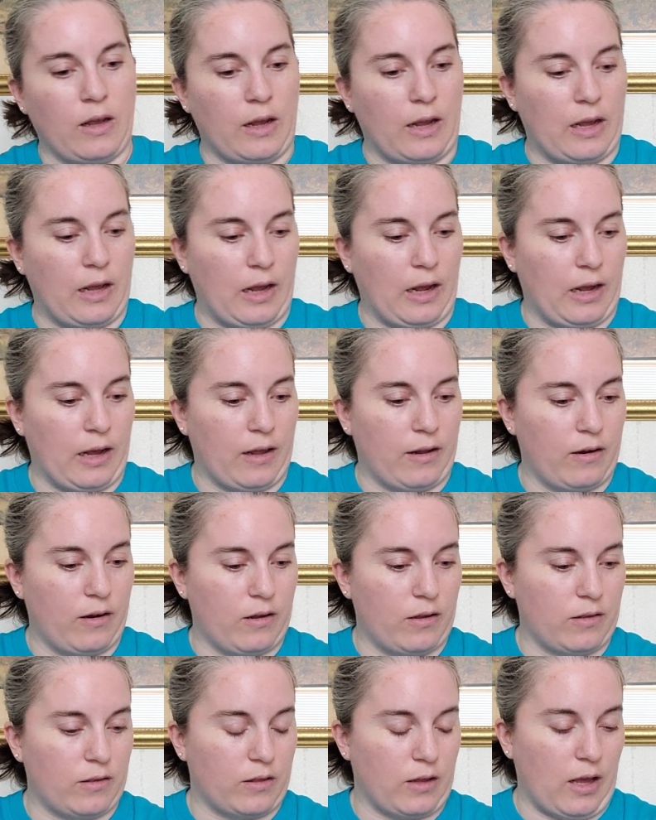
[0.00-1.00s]
And
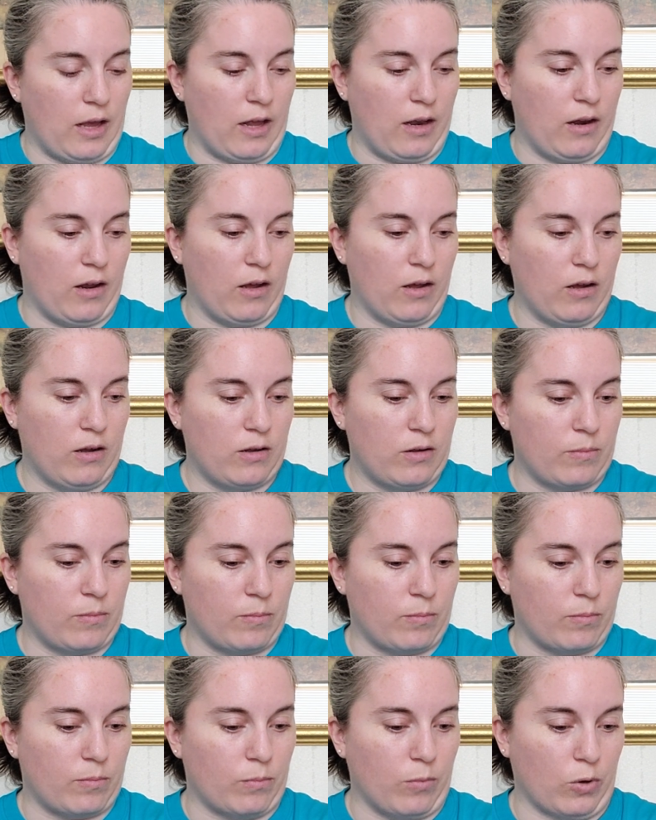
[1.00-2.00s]
then
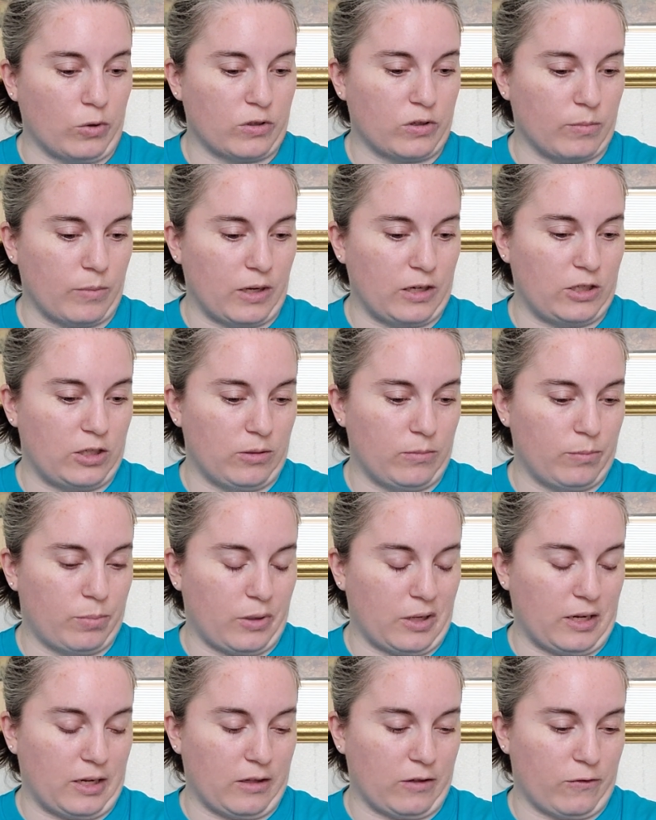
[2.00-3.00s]
most of my
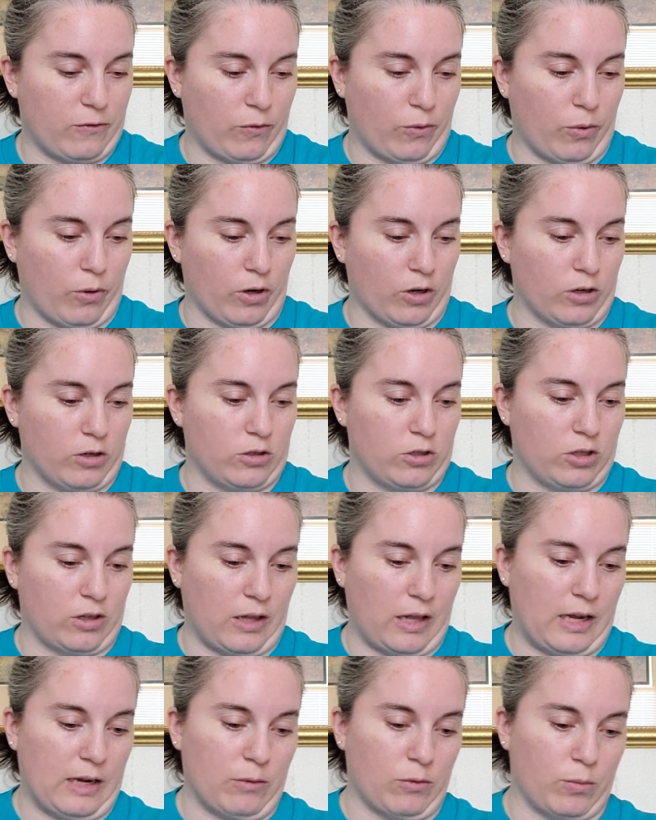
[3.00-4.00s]
plans for
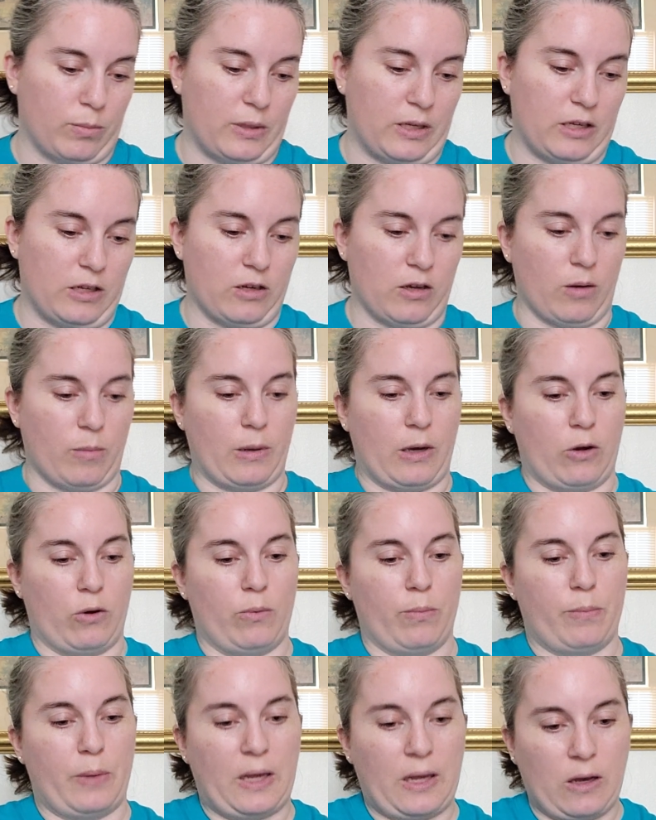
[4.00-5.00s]
July will be
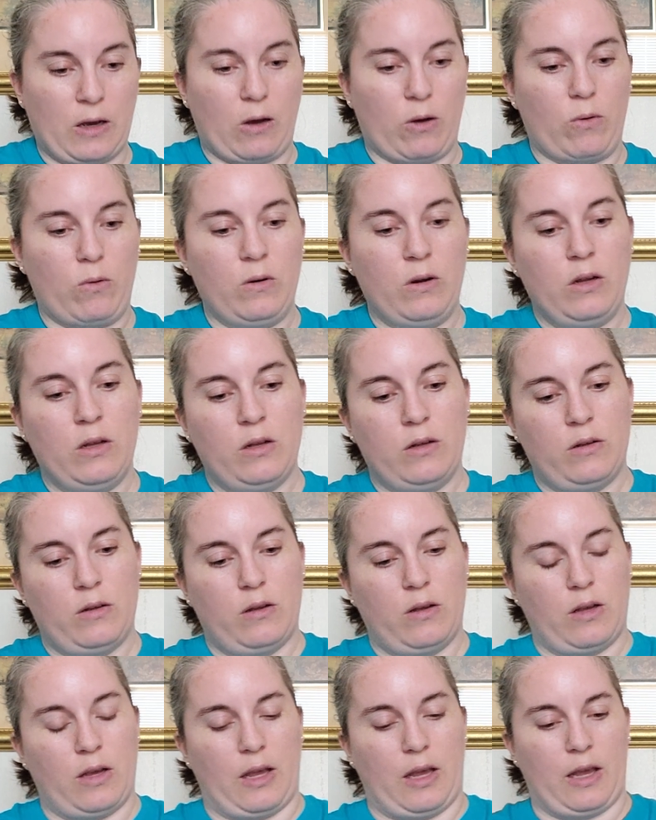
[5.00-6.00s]
about bingo
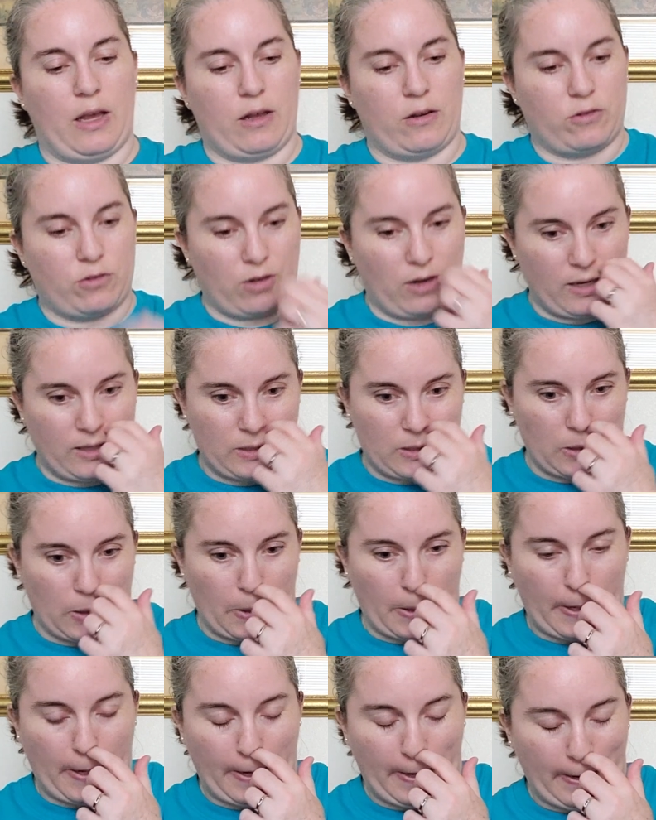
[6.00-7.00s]
and trying
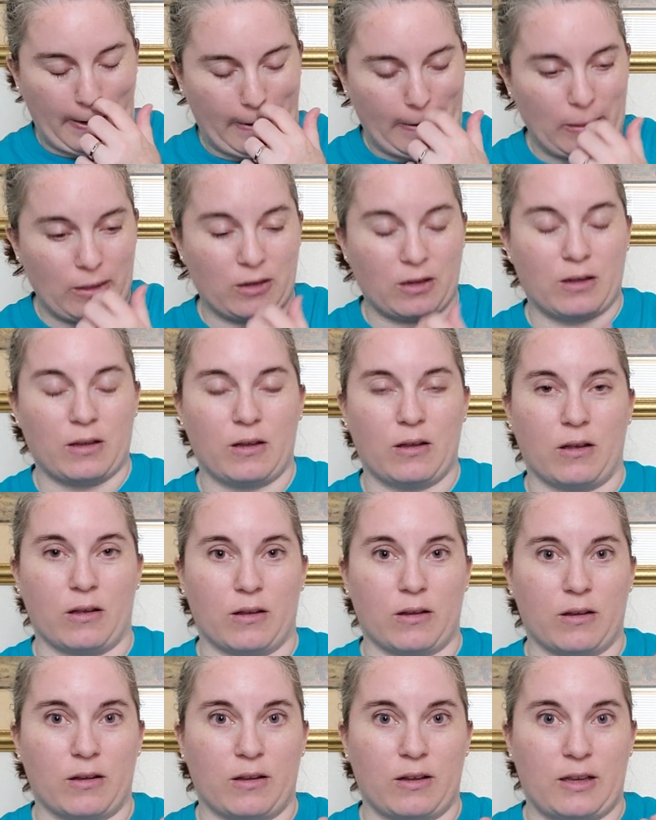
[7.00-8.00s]
to
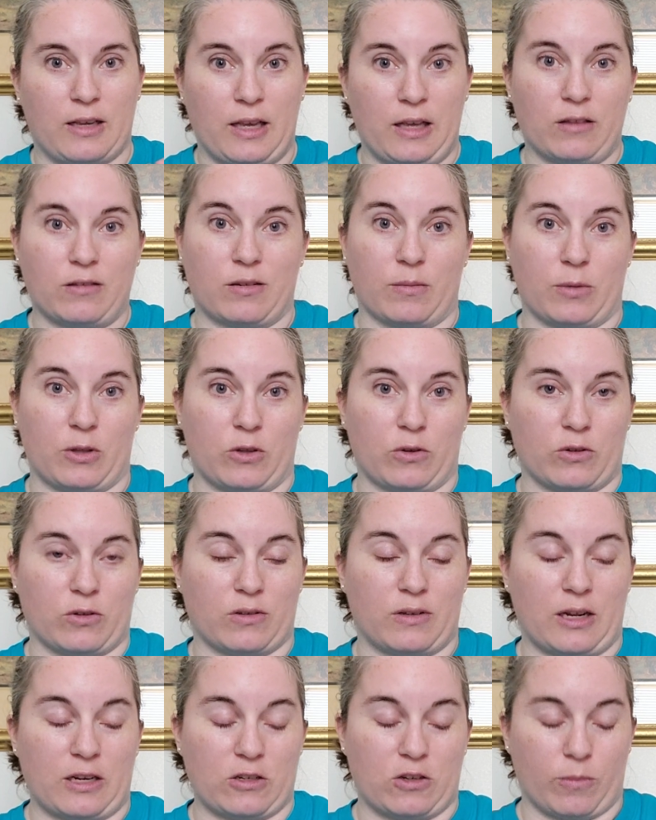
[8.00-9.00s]
get some of those
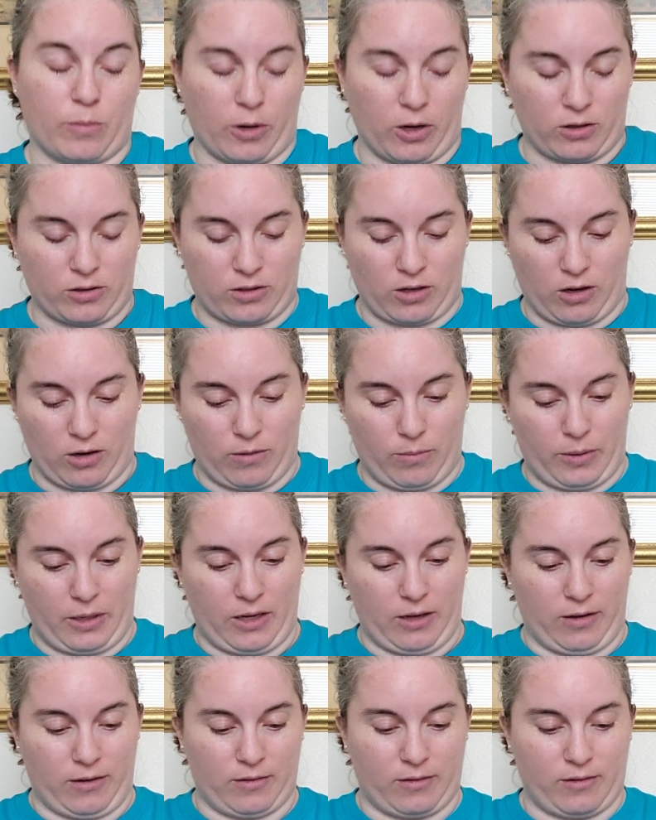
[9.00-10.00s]
national parks done
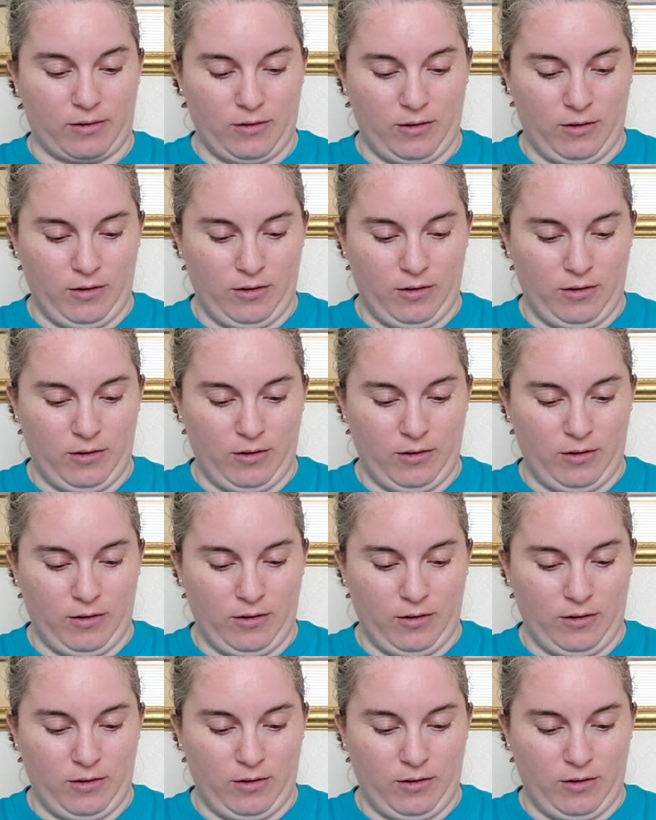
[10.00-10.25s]
because